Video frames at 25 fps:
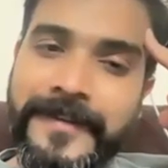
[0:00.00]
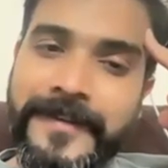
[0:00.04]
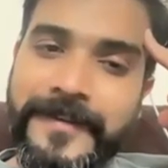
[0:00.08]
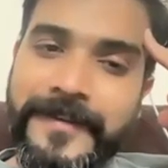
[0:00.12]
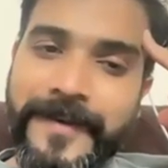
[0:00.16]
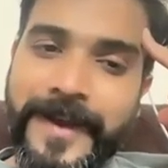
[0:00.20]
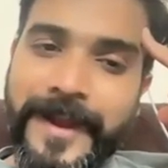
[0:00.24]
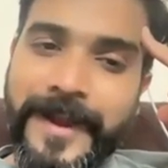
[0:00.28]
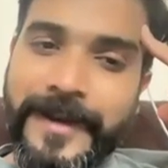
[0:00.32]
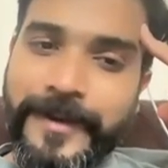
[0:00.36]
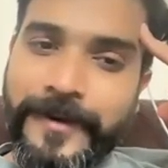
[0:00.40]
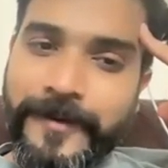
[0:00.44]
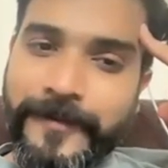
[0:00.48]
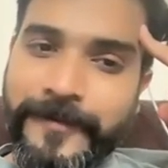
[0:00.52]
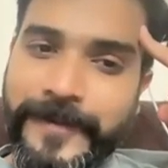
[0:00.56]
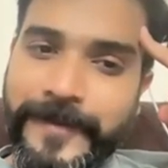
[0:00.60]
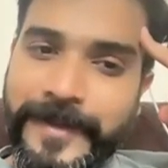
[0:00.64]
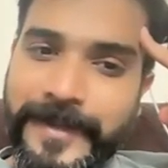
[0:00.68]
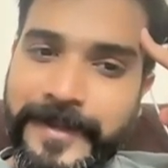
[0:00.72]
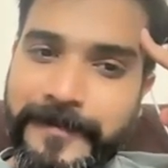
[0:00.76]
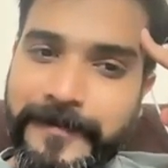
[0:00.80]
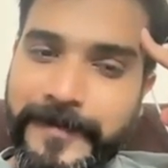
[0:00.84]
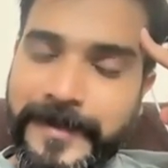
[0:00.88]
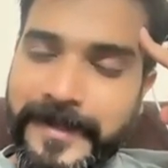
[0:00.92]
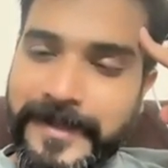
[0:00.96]
the value of
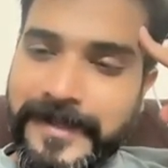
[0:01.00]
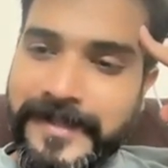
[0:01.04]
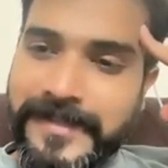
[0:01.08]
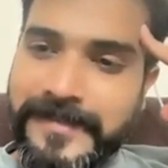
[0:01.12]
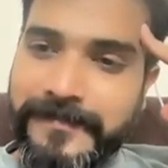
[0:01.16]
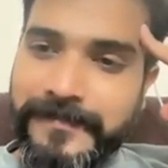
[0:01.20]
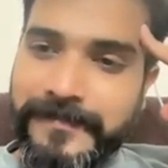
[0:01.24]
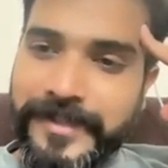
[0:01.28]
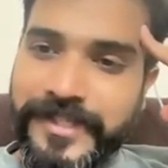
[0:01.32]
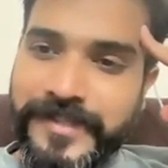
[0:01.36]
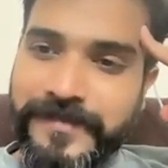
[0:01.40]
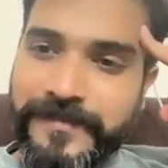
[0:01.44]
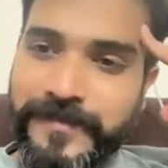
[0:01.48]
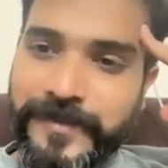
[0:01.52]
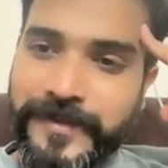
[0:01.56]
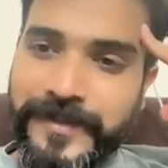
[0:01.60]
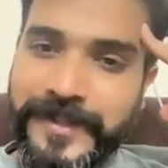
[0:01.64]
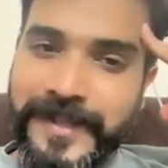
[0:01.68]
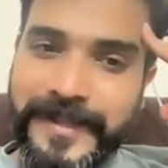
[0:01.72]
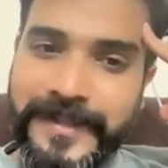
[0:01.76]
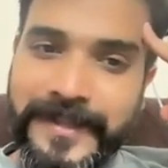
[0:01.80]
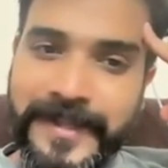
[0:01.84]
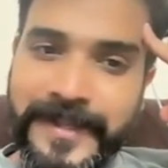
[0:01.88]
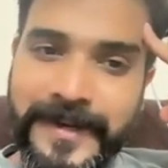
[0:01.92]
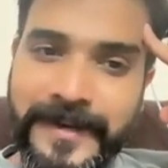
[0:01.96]
email is much more
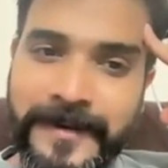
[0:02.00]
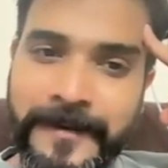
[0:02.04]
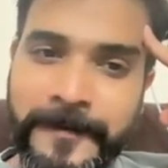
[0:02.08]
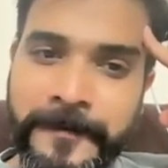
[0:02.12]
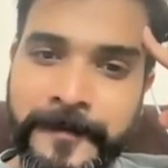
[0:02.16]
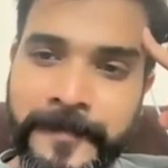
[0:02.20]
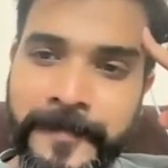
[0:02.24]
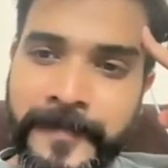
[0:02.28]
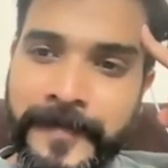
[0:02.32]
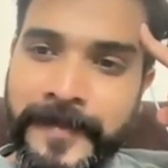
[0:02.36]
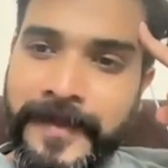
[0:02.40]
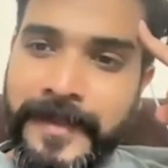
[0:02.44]
than that.